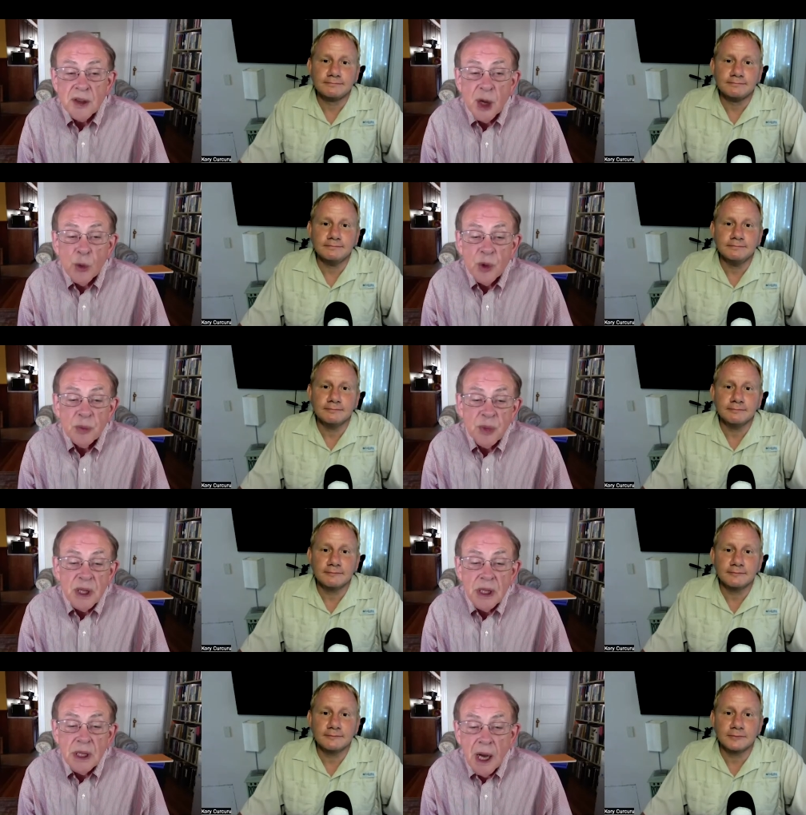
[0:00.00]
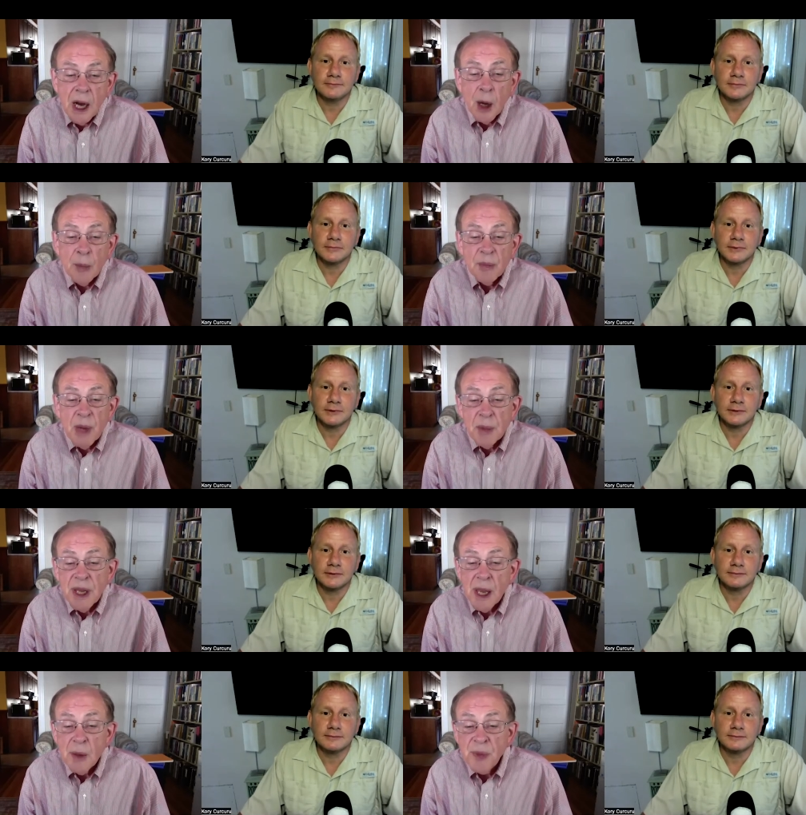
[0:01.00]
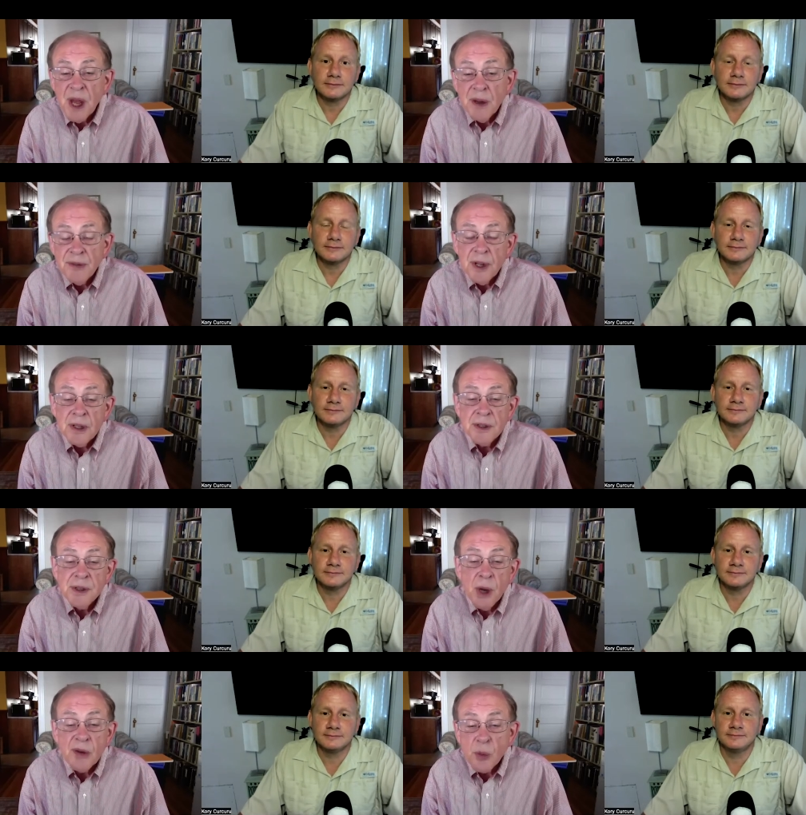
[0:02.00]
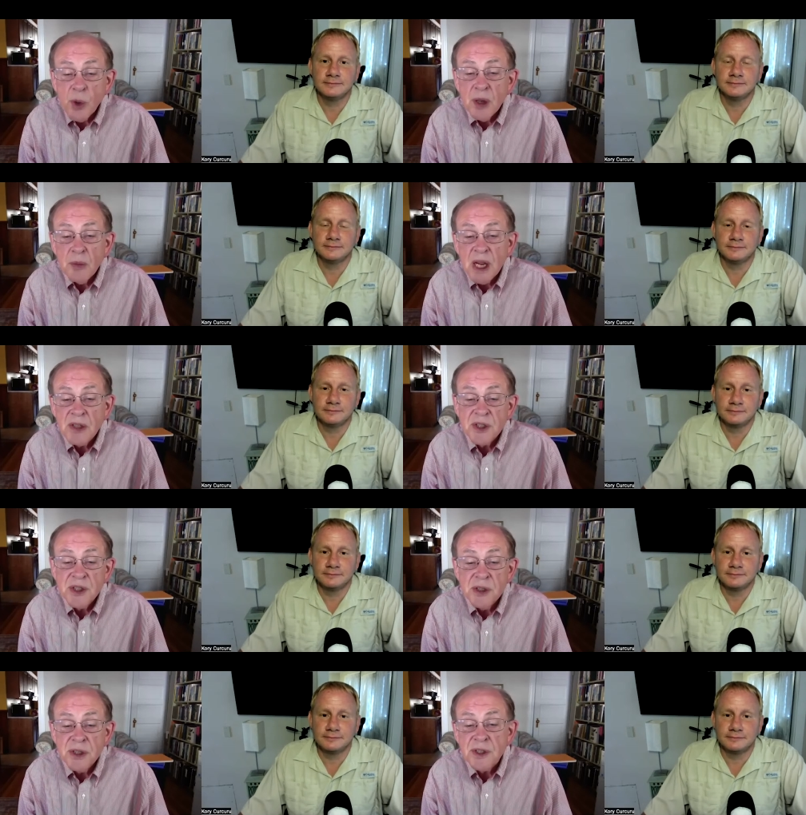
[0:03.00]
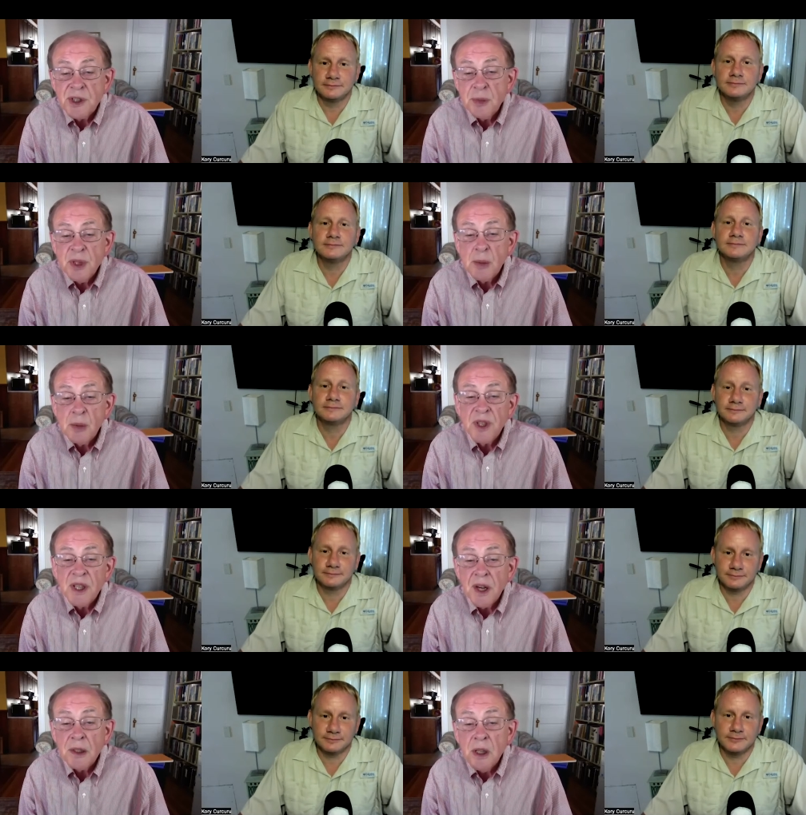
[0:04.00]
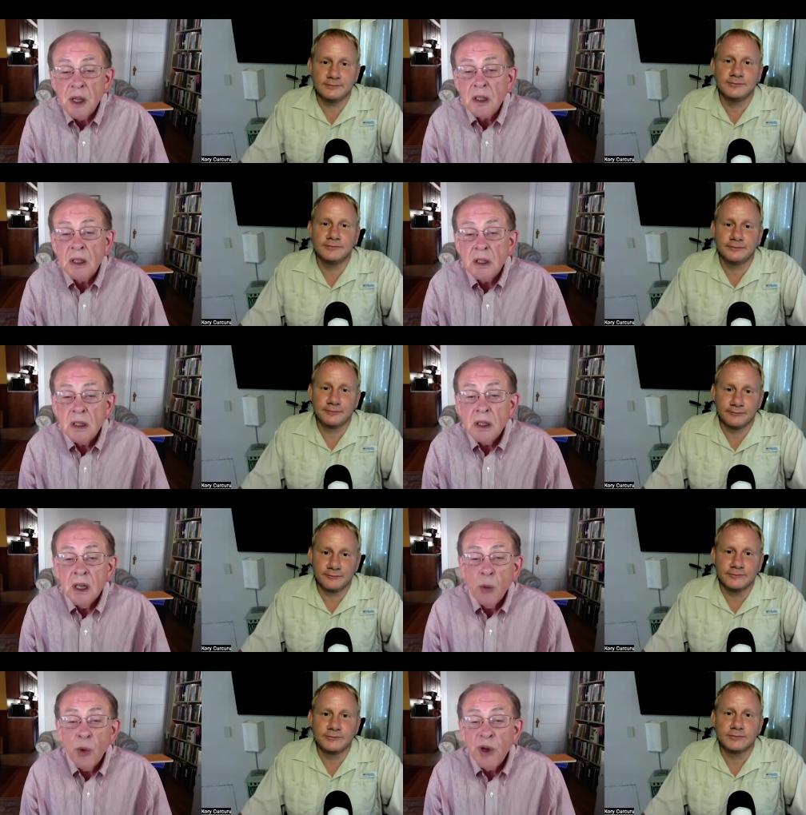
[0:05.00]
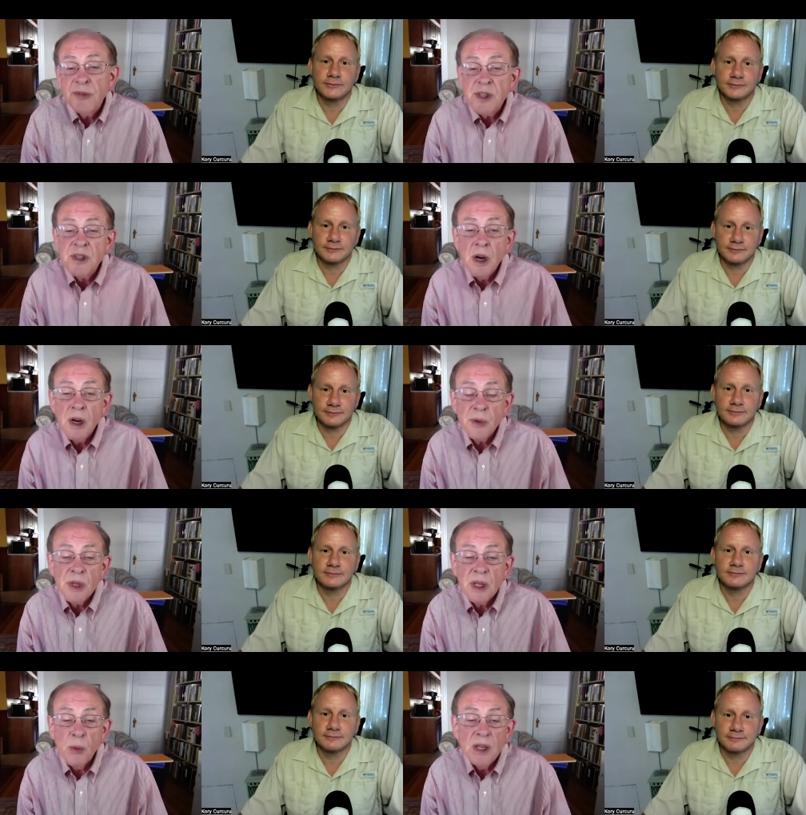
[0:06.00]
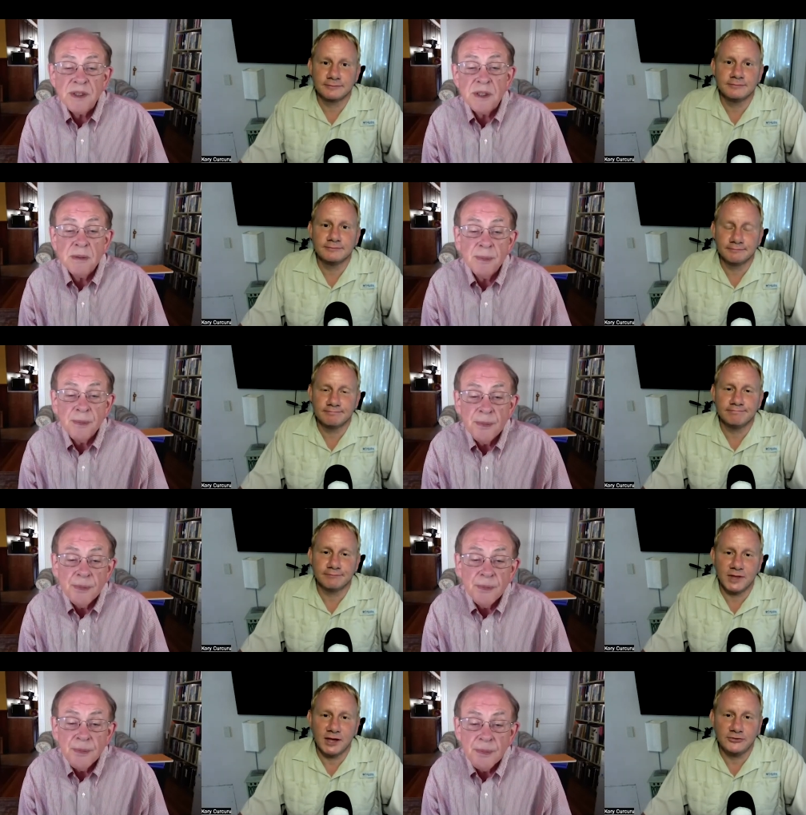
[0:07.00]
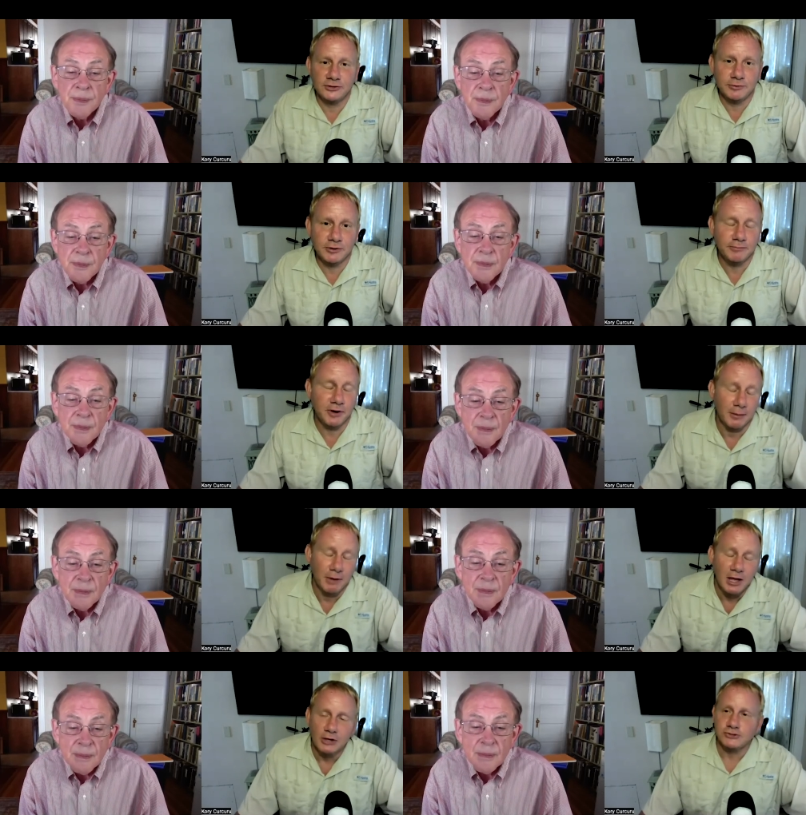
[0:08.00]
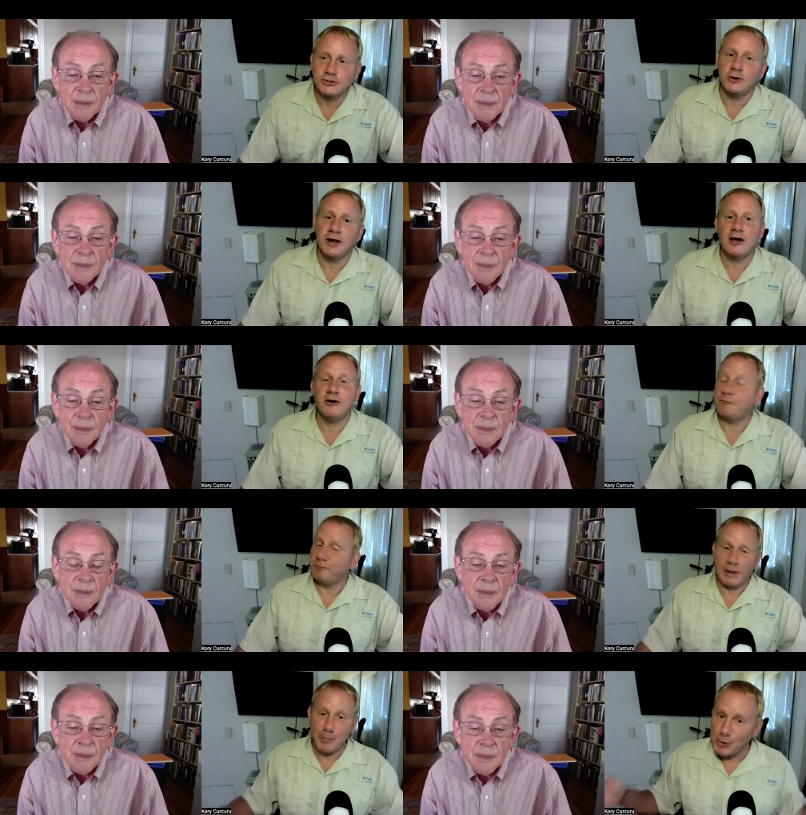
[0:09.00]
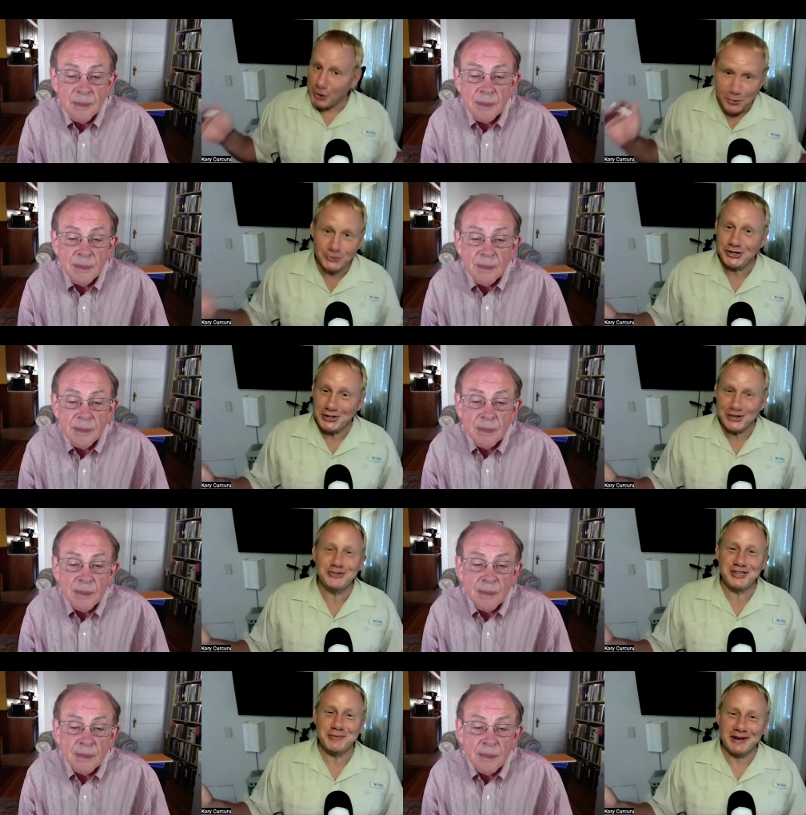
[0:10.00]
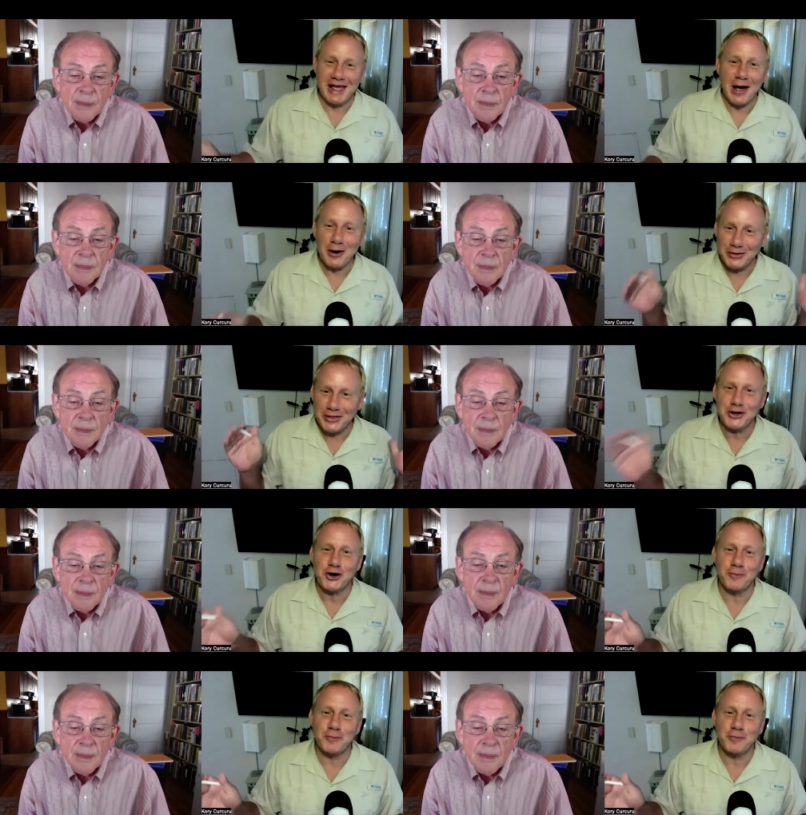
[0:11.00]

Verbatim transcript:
Speaker 1: that would be um, maybe a benefit to everyone in Massachusetts to be able to get a look at what
Speaker 2: a fish yard really was. Mm, nicely put, Bob. So now, if people want to go and see the exhibit, how can they go